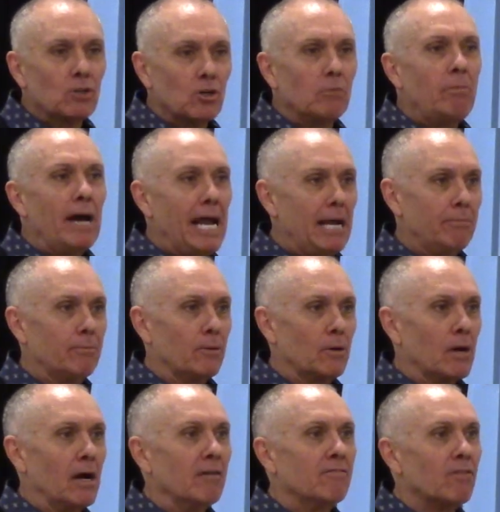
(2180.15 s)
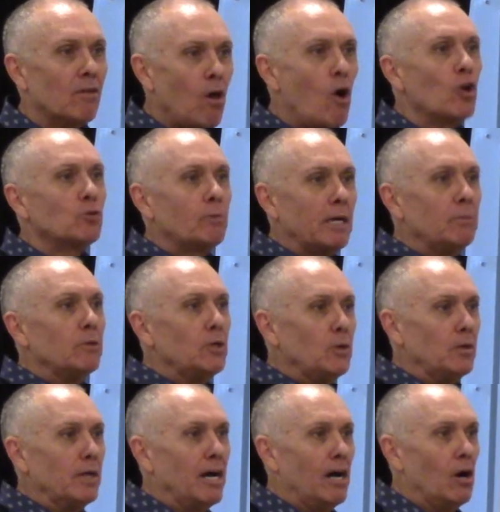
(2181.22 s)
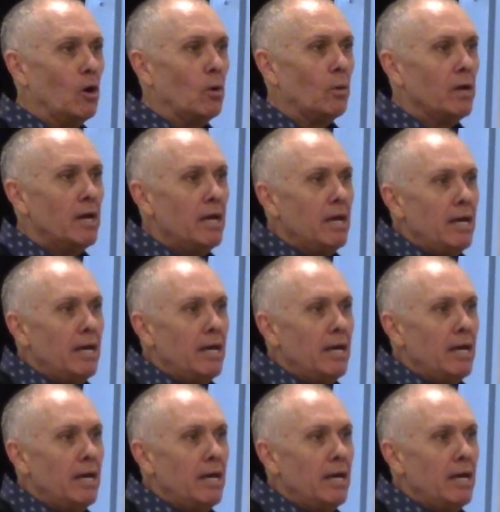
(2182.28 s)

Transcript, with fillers: on a paper of lost people you know,